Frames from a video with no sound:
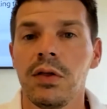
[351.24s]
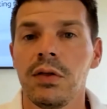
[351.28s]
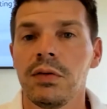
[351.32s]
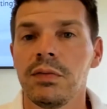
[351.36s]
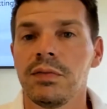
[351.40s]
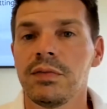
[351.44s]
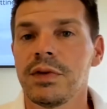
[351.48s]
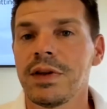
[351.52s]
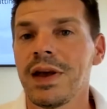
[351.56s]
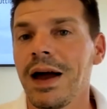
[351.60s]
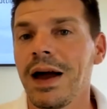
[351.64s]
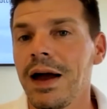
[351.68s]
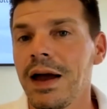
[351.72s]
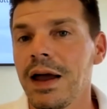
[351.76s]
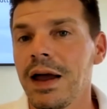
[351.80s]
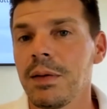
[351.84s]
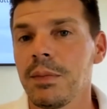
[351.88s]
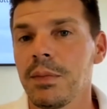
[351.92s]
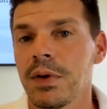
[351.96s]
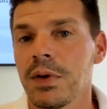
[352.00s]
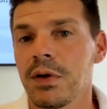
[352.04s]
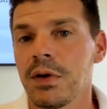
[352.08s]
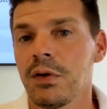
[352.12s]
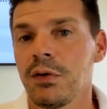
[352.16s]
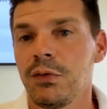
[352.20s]

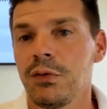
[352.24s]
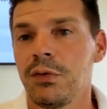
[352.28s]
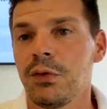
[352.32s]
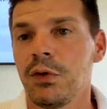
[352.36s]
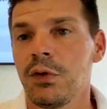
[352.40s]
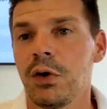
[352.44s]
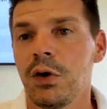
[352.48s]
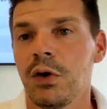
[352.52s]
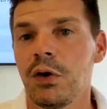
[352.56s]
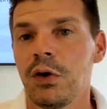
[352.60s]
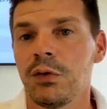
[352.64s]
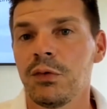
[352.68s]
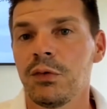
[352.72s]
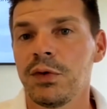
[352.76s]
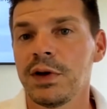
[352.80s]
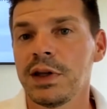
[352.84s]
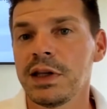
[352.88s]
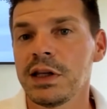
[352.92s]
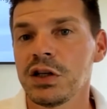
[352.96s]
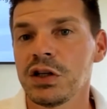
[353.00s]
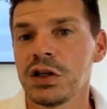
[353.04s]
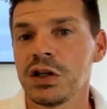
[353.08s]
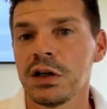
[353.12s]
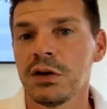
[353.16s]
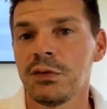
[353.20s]
time for
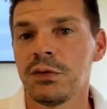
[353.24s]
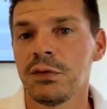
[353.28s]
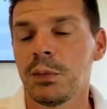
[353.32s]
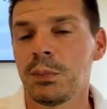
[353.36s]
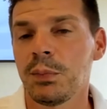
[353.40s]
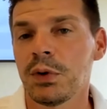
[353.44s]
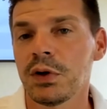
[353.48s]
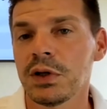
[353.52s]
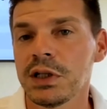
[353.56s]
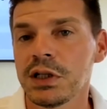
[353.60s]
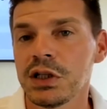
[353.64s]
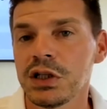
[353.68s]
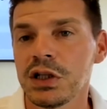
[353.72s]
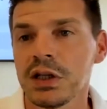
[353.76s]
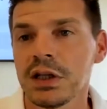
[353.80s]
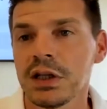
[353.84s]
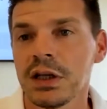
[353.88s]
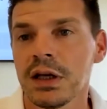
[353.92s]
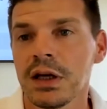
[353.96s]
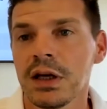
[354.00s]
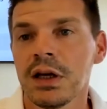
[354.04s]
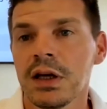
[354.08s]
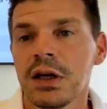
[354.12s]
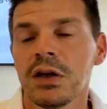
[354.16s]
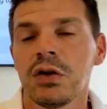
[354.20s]
finishing, for
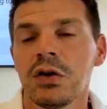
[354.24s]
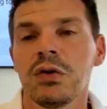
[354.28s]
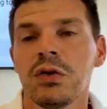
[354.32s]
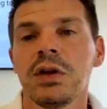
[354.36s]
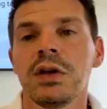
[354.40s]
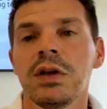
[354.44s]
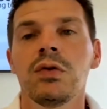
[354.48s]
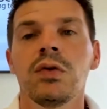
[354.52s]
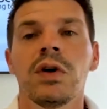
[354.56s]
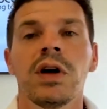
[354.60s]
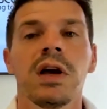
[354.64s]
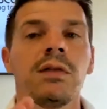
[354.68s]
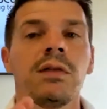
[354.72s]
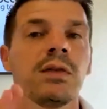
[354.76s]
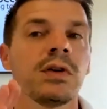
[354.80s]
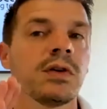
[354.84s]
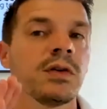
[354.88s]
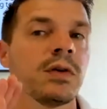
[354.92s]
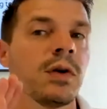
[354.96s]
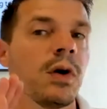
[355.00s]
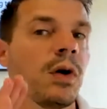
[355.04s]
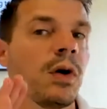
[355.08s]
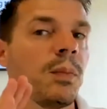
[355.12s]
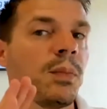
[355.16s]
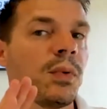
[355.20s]
polishing, you need to have
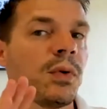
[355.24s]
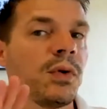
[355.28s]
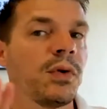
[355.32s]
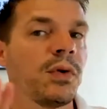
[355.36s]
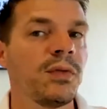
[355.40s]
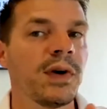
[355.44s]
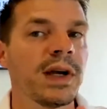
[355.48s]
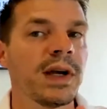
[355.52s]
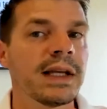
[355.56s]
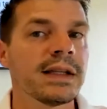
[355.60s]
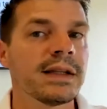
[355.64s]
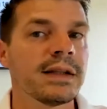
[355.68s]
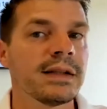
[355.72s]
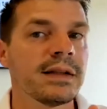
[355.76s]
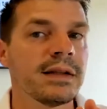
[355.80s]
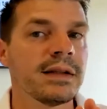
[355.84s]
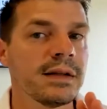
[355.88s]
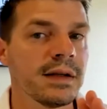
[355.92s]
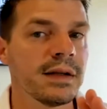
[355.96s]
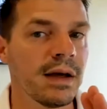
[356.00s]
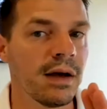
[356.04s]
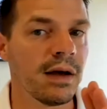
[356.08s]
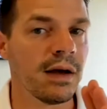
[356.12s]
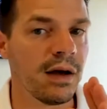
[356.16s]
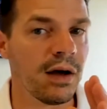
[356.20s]
a perfect
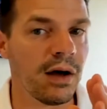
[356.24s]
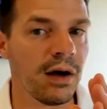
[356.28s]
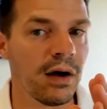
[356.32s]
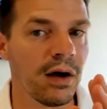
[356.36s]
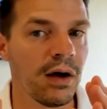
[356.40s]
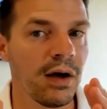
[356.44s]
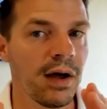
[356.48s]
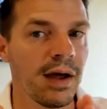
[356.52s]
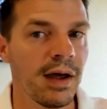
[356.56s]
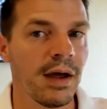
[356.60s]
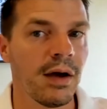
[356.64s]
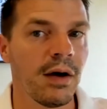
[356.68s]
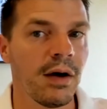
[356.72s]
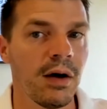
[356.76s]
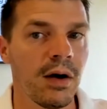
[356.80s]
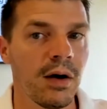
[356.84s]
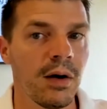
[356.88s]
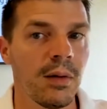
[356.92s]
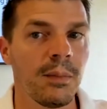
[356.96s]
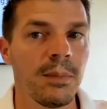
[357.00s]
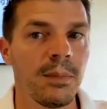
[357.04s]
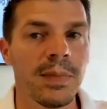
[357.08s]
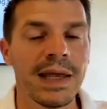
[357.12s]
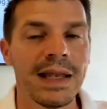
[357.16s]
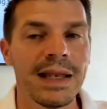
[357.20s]

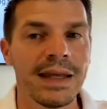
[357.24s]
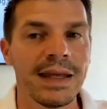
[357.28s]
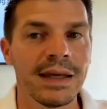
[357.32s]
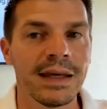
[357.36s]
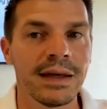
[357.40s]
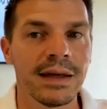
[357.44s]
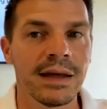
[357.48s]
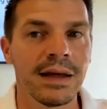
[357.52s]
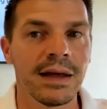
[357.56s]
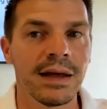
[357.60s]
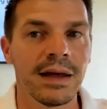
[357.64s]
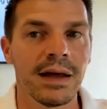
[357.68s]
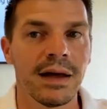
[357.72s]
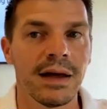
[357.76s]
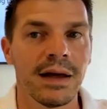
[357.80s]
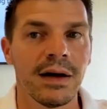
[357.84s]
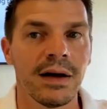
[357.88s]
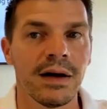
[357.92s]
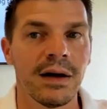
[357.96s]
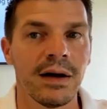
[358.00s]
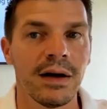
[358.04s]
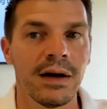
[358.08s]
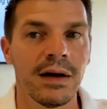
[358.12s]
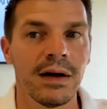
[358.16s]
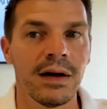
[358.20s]
milling
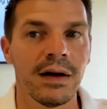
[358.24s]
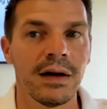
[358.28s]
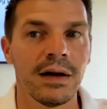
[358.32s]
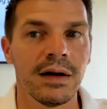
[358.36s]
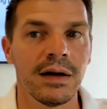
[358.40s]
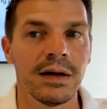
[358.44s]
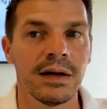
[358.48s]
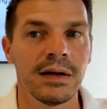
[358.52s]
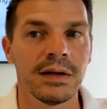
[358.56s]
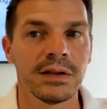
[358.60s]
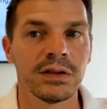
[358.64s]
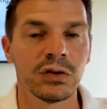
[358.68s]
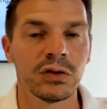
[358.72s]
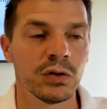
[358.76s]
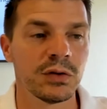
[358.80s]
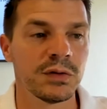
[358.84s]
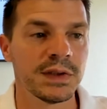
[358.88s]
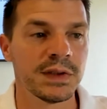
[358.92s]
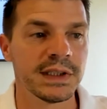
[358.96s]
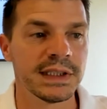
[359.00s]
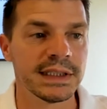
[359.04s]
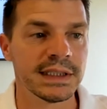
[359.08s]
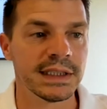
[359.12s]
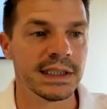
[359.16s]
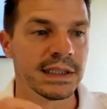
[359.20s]

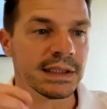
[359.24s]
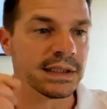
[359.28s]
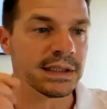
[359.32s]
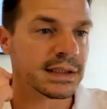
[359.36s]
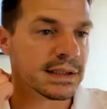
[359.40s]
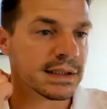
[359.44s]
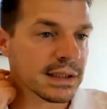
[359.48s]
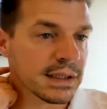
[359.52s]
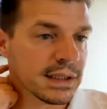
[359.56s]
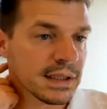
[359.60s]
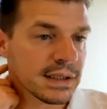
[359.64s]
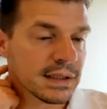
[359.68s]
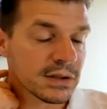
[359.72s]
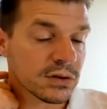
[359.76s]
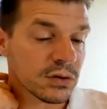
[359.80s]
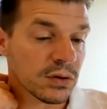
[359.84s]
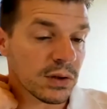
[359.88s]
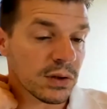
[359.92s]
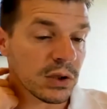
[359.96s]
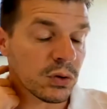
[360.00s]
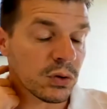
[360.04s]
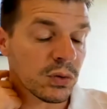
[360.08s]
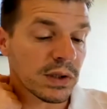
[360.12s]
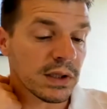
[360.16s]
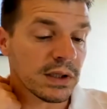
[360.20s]
surface state. So
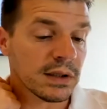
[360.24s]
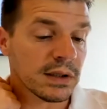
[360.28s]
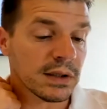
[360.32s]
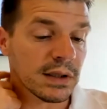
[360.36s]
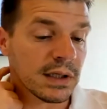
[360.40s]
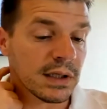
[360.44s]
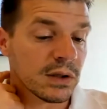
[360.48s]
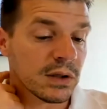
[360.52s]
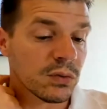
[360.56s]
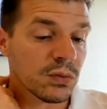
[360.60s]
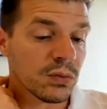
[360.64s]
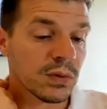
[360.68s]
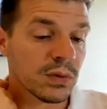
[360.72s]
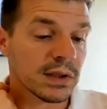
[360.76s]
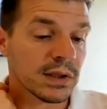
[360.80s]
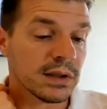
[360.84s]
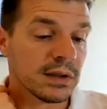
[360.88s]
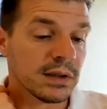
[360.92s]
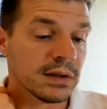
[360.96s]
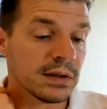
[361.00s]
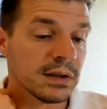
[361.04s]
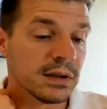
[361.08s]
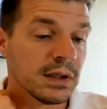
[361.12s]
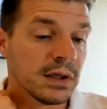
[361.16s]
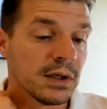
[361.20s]

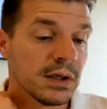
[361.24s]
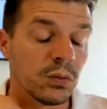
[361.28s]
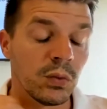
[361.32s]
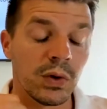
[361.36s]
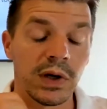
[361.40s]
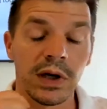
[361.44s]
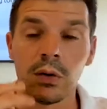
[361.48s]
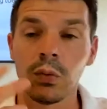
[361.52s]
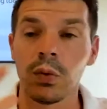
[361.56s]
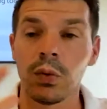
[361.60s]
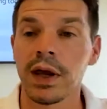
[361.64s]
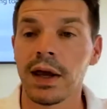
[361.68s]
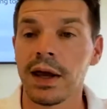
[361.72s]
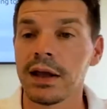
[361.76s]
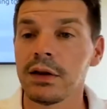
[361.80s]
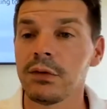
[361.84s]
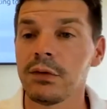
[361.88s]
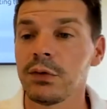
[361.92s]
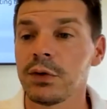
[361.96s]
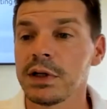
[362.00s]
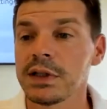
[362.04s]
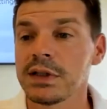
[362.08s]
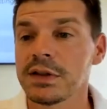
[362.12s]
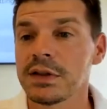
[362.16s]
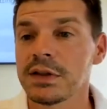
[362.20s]
we had,
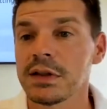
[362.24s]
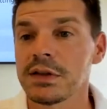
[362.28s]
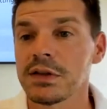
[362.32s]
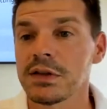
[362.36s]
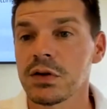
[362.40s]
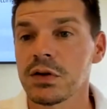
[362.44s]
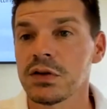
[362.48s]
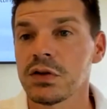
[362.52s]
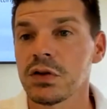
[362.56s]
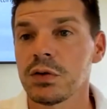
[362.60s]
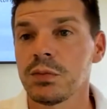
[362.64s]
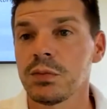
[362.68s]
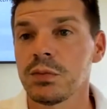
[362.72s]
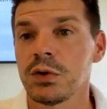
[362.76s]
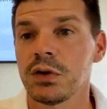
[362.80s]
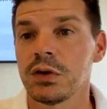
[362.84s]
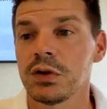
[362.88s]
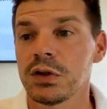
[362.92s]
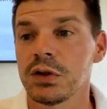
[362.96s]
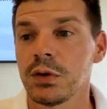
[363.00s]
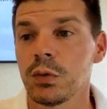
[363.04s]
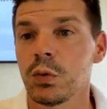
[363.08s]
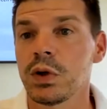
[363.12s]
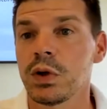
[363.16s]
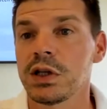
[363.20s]
for instance,
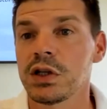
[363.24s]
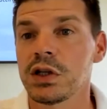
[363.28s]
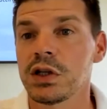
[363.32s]
customer which